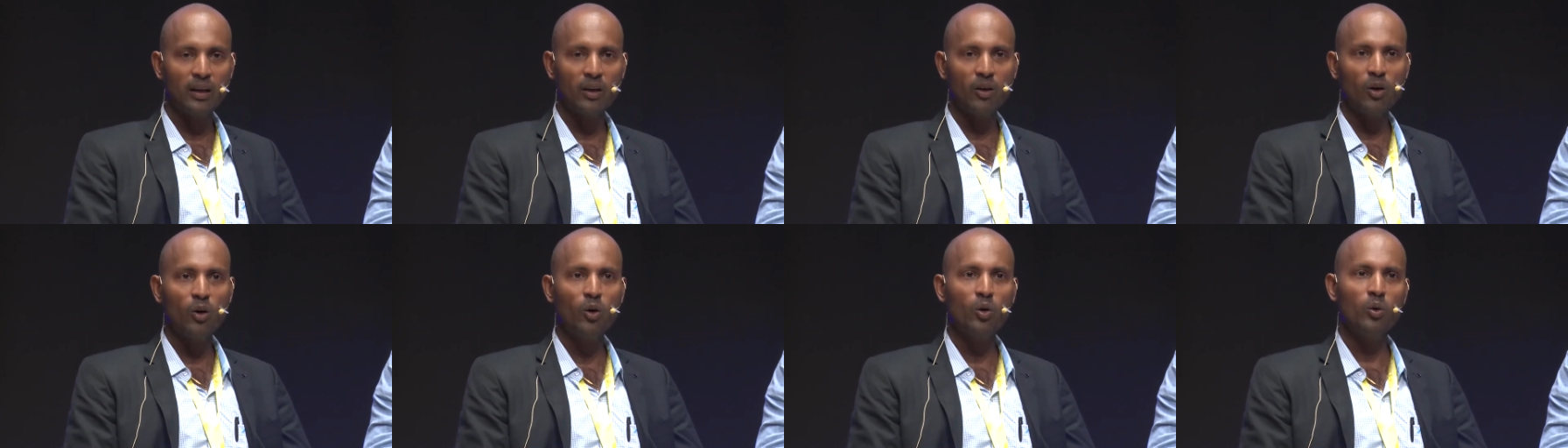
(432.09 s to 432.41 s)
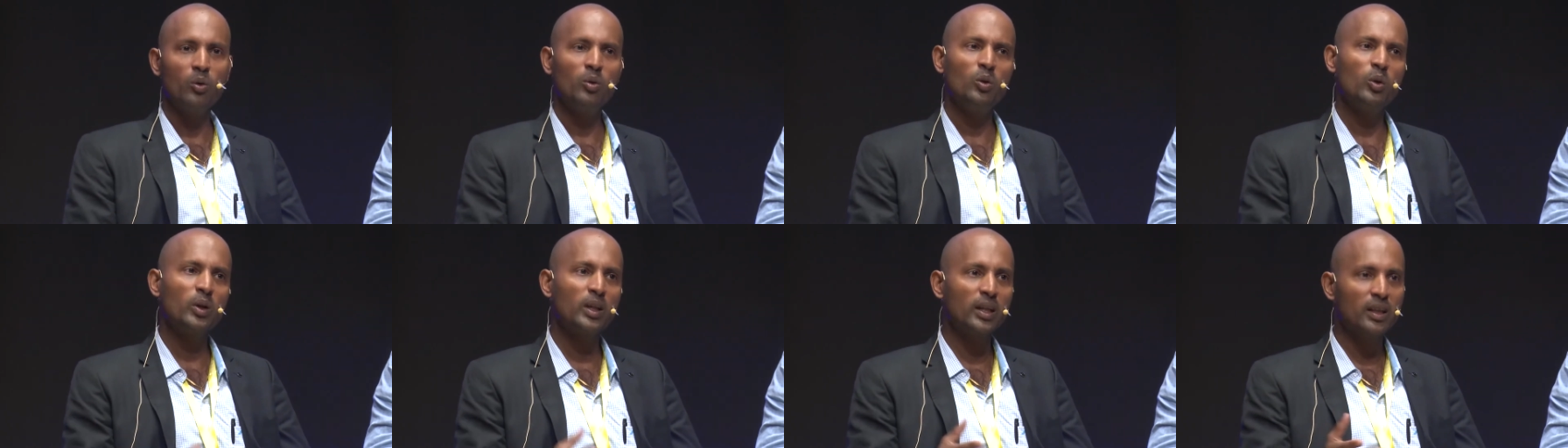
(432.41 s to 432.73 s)
oh,
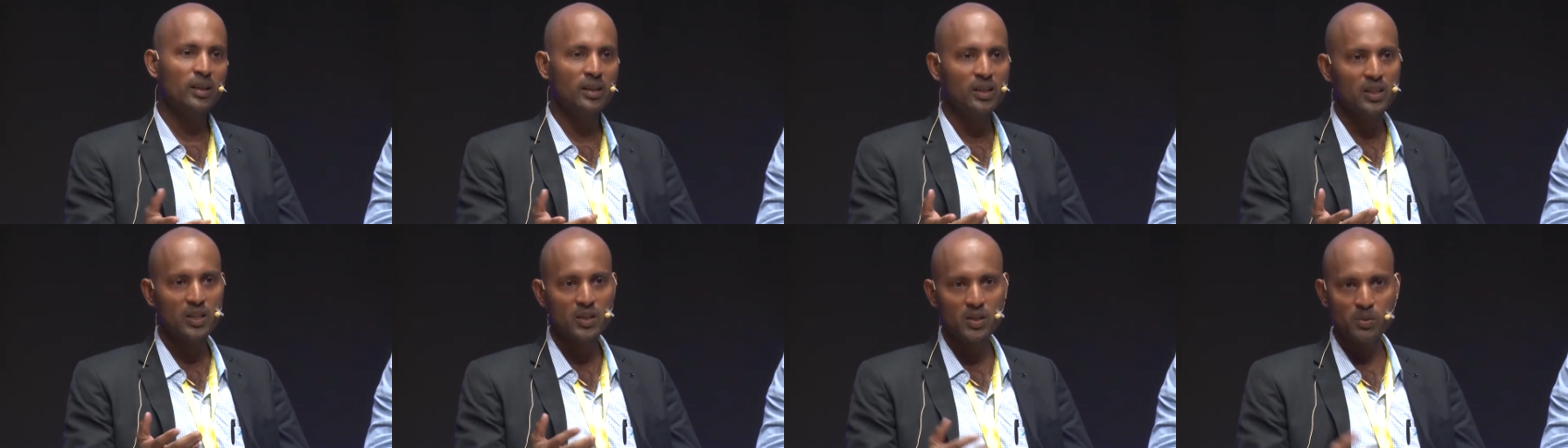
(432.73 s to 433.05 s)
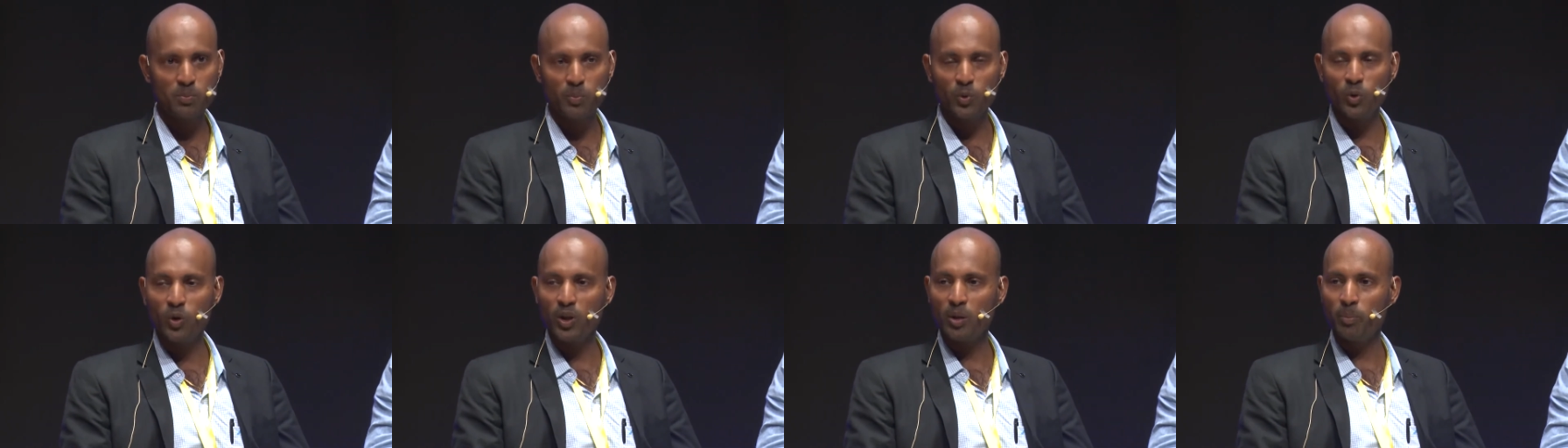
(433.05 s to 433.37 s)
look at these
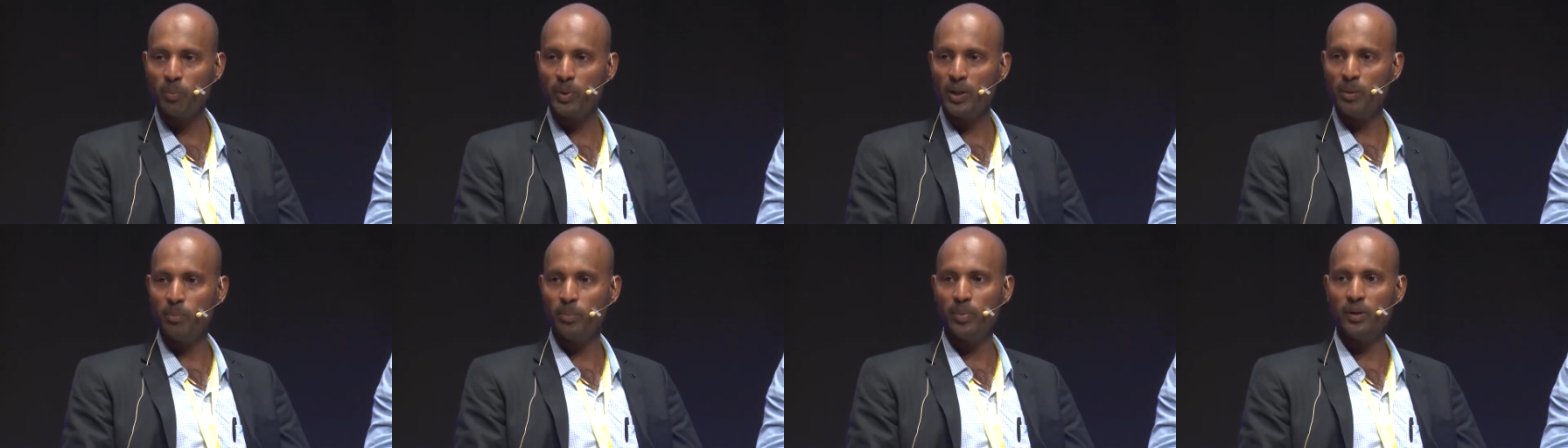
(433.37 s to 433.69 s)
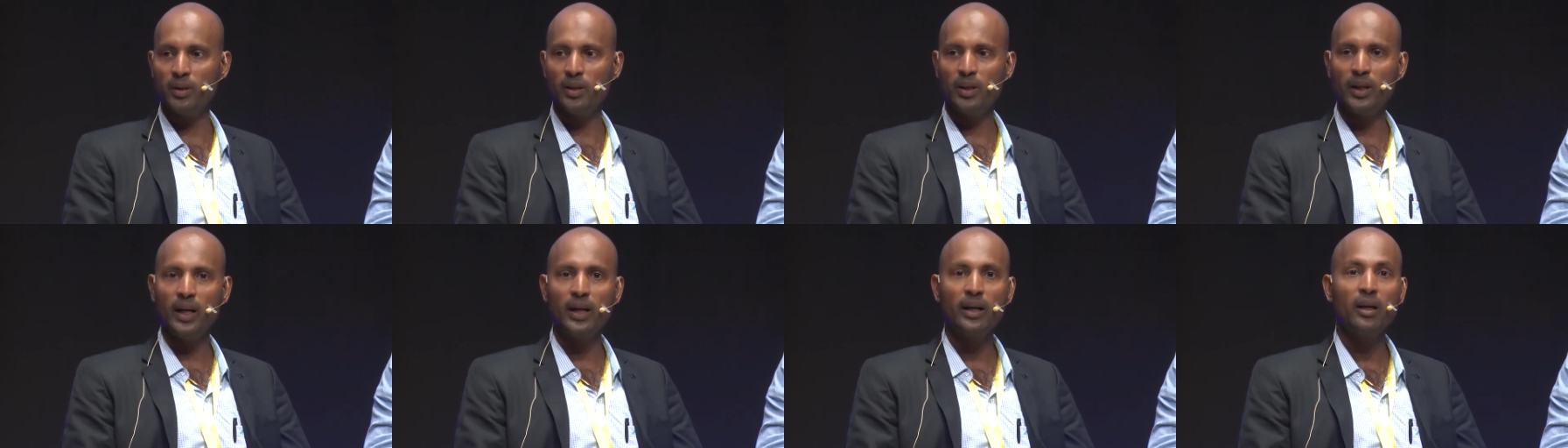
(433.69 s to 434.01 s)
poor
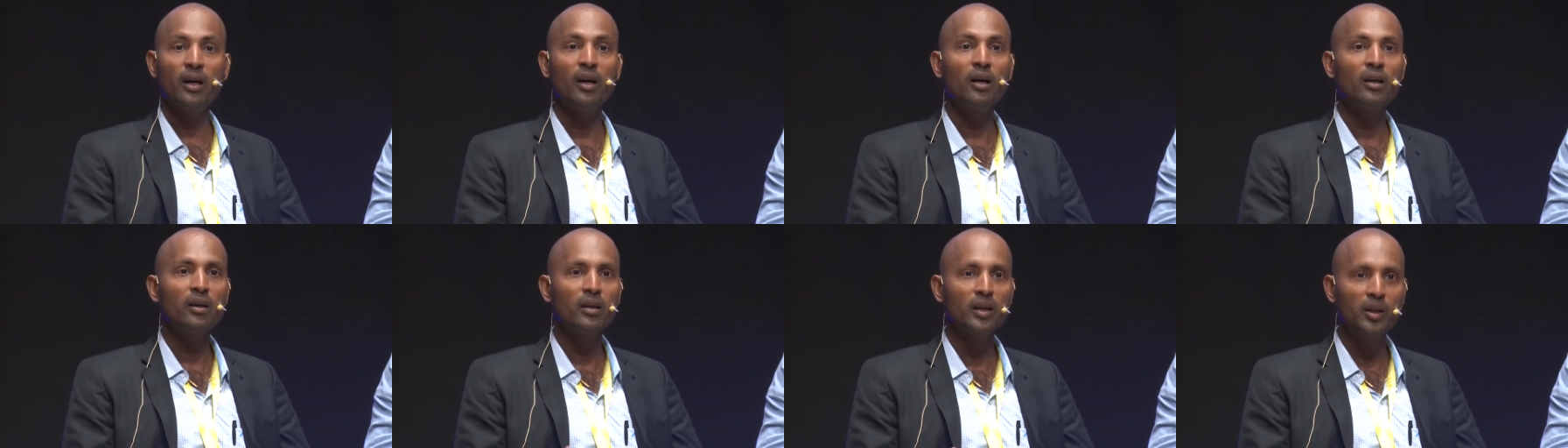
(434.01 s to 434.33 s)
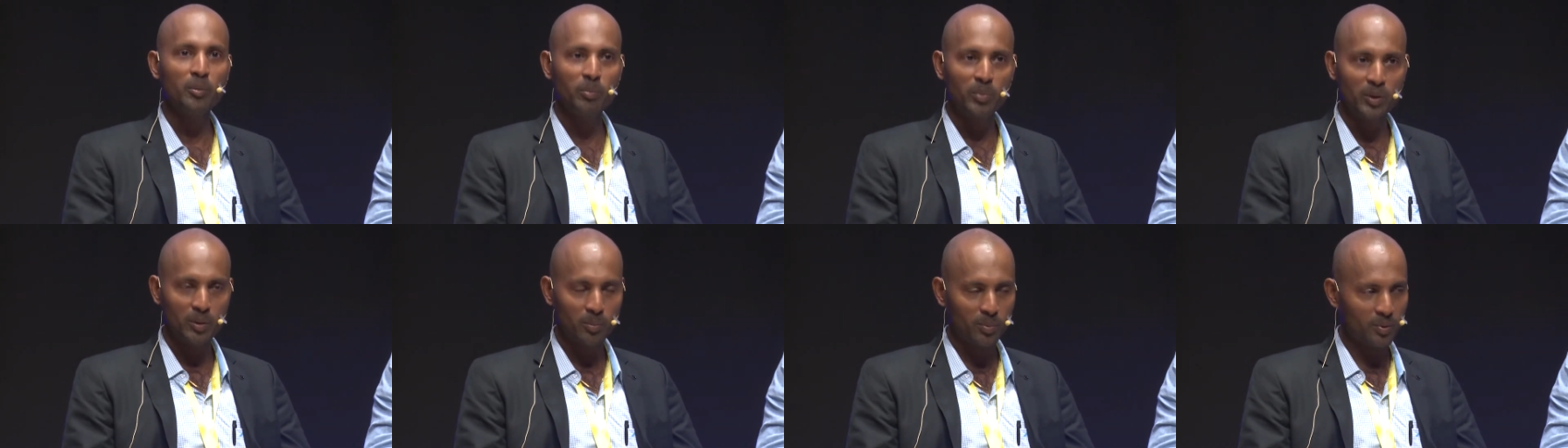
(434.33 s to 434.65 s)
people and hungry
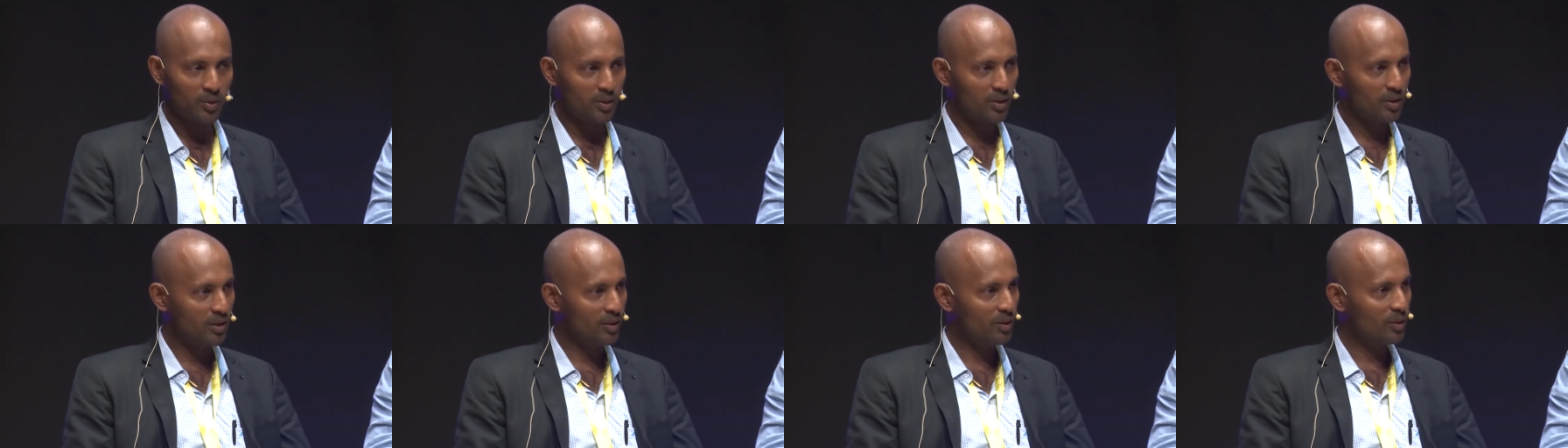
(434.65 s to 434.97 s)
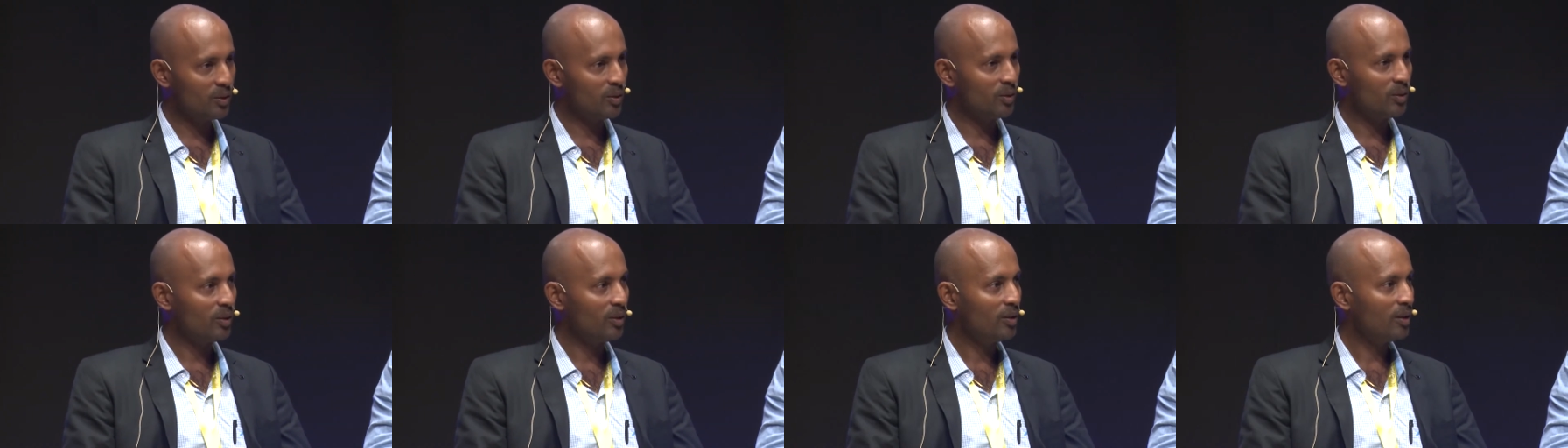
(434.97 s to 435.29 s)
people,
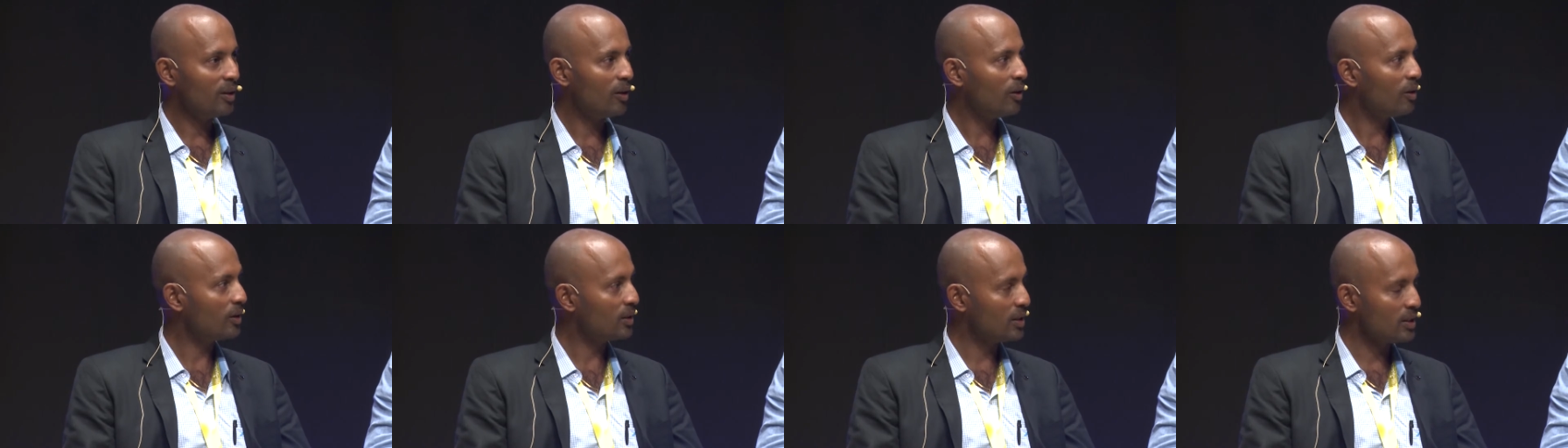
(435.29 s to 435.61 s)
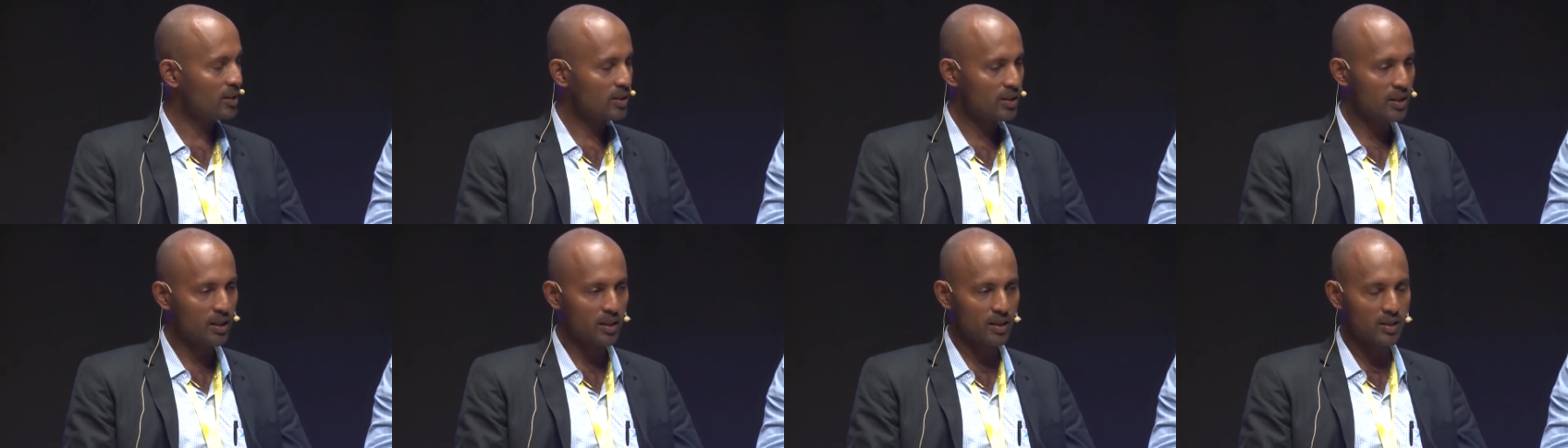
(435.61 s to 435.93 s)
all these
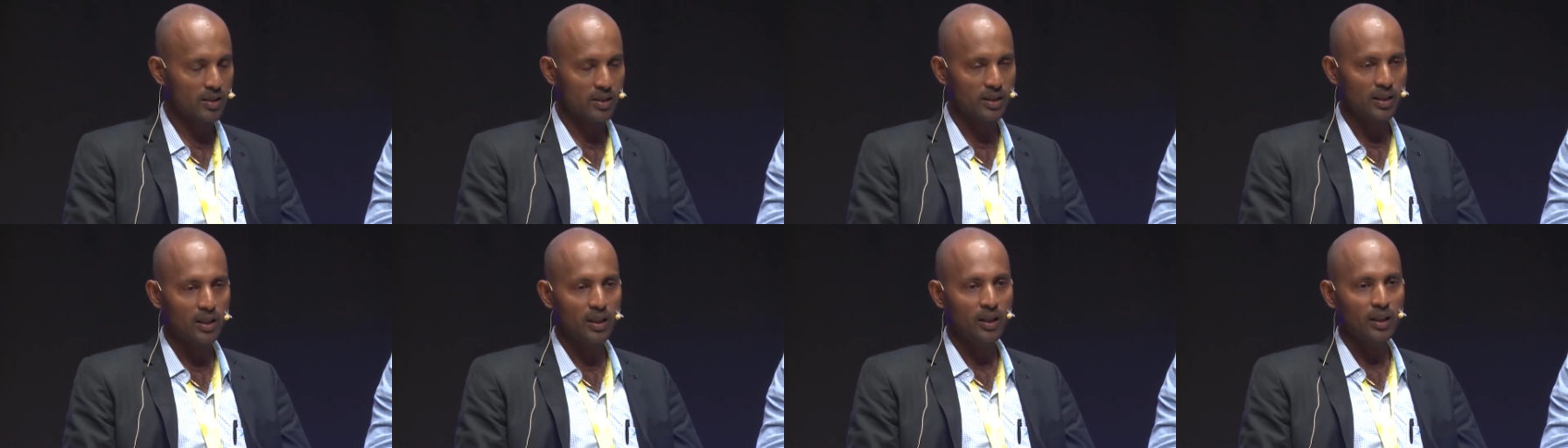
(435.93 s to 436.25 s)
things.